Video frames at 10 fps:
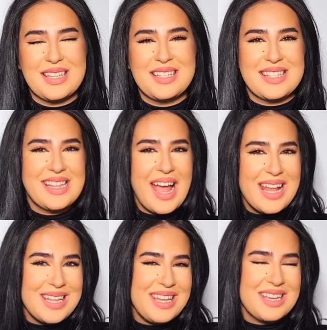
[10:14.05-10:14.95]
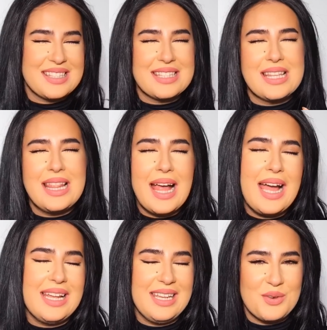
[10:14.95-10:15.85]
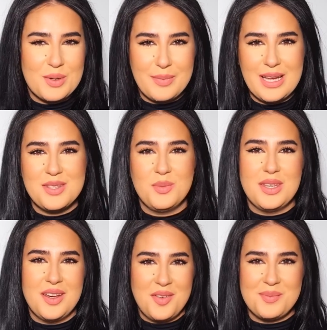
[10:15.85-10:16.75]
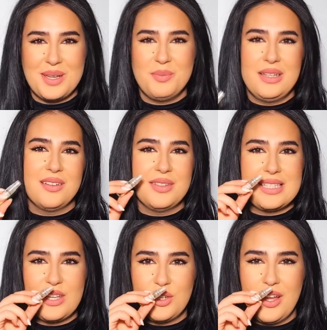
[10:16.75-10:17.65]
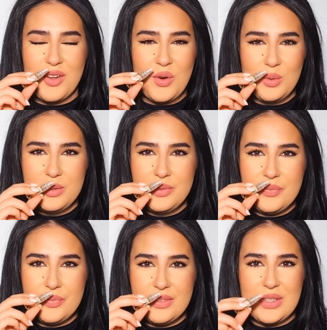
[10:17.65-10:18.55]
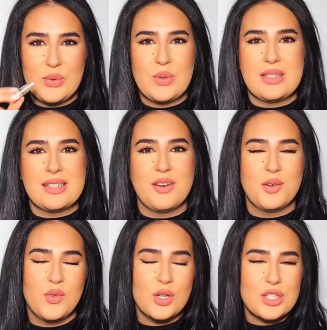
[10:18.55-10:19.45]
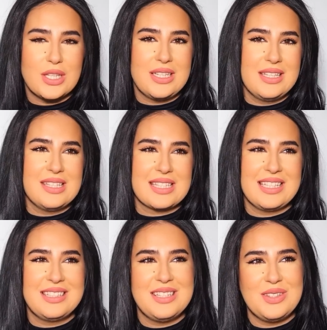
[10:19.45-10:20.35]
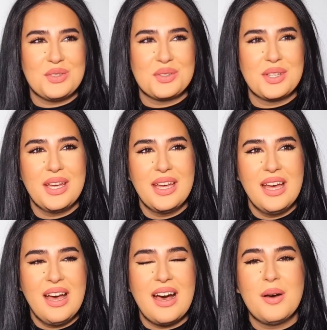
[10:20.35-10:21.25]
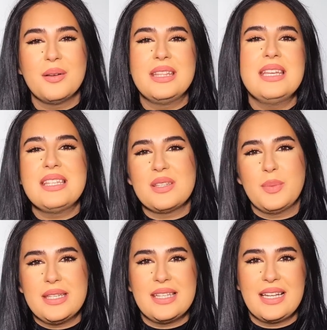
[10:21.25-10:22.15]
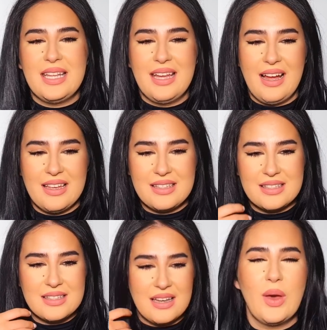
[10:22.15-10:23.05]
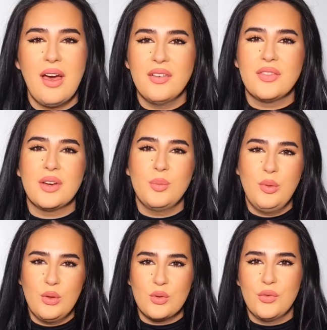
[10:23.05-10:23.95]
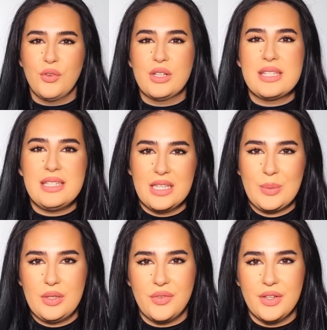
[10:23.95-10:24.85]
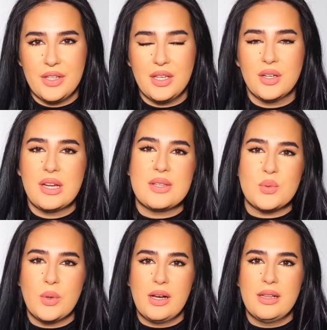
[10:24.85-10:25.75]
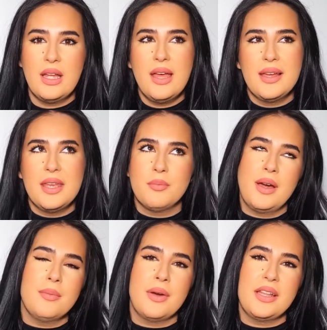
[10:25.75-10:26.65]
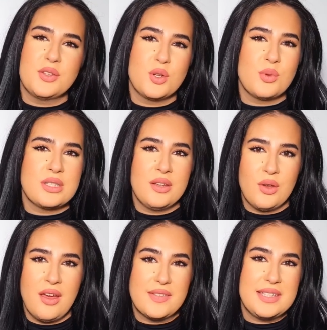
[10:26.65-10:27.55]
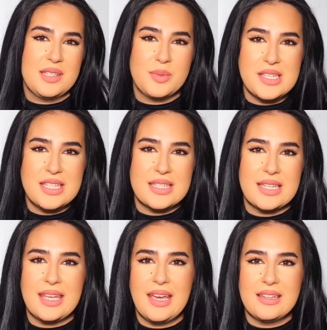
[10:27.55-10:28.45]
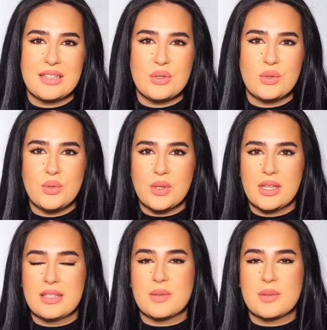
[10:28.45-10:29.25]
slightly reminds me of my beloved Sajaya Gold that was unfortunately discontinued. This is basically, guys, you have a beautiful cinnamon feel here as well. In my mind, it's almost like you have cinnamon sticks again, because you do get the